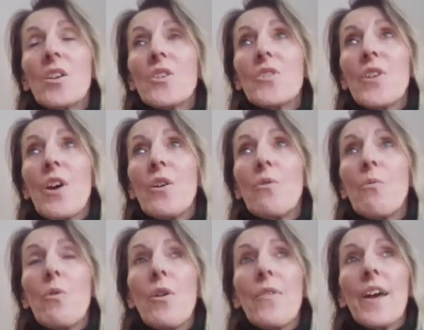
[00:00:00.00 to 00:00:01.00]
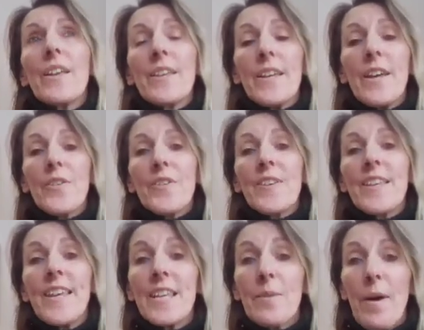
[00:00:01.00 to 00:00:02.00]
So what that tells us is
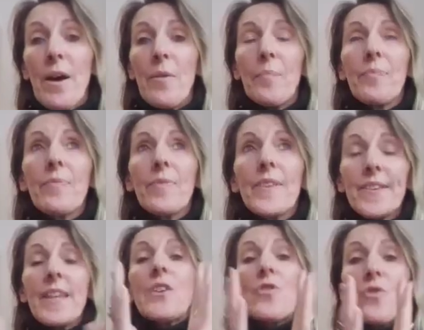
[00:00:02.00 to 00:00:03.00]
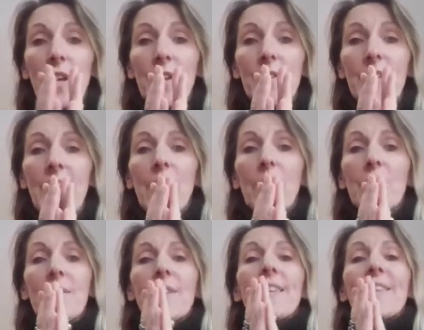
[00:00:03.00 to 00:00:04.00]
it's about centering us. It helps
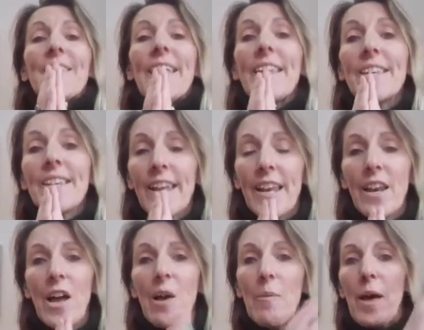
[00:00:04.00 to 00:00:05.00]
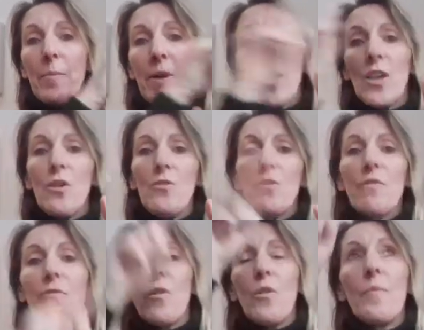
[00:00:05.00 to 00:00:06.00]
us to center in line with that
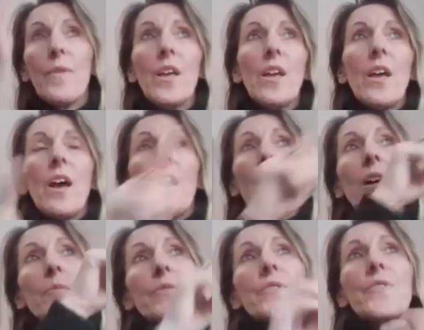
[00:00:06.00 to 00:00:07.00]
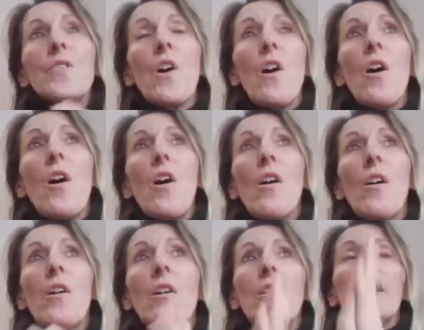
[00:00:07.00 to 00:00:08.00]
beautiful star,
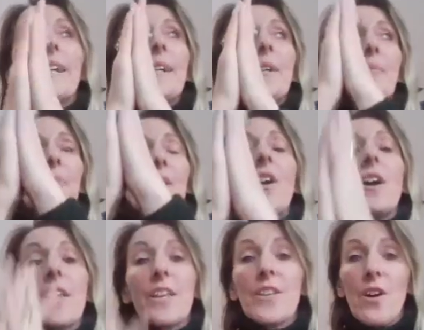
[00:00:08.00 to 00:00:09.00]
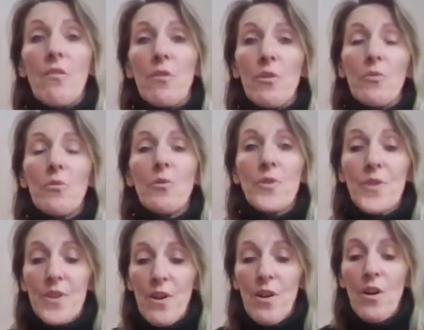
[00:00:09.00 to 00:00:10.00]
our guiding star, our North
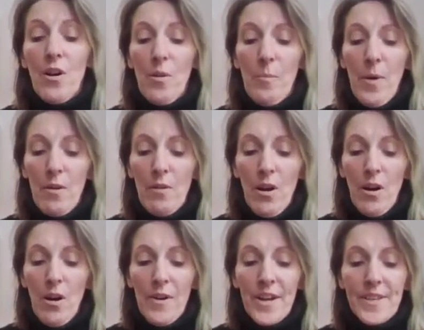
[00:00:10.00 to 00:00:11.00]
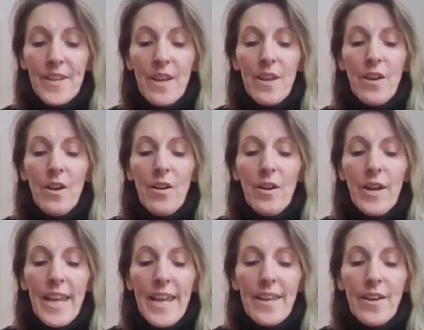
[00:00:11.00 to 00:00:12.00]
Star, our Polaris,
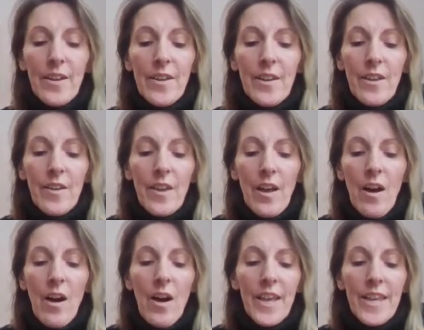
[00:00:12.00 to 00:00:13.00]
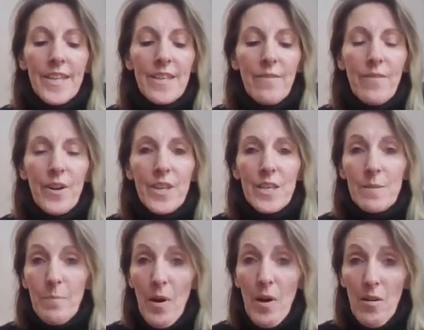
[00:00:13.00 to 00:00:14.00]
our inner highest divine
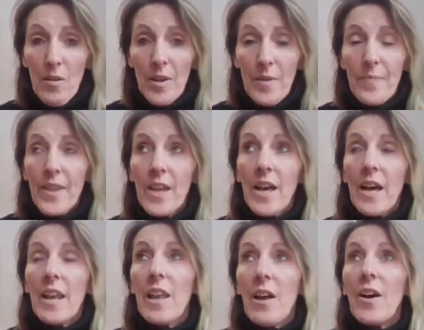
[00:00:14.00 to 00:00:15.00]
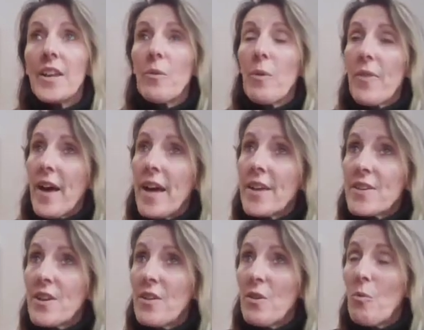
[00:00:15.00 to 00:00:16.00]
spark, aligning with that
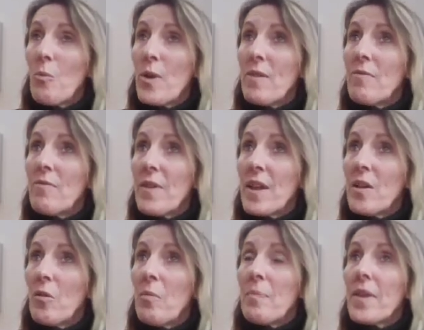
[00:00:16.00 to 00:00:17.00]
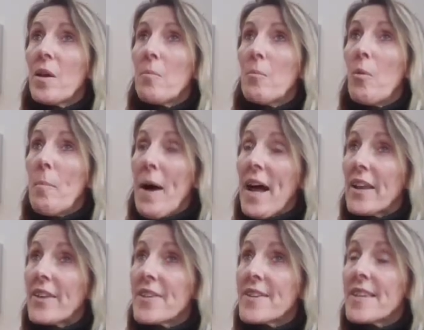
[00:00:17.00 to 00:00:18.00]
so that we feel more
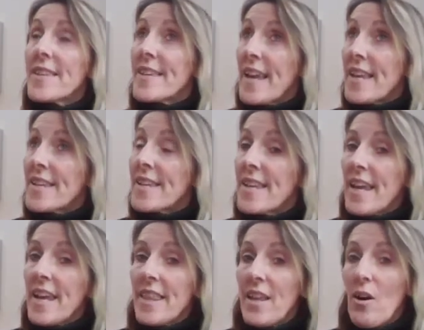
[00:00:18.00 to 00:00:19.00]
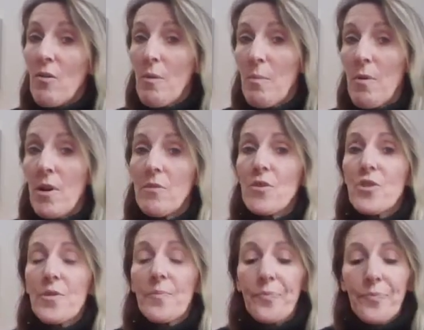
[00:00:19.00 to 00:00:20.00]
balanced and centered in our approach.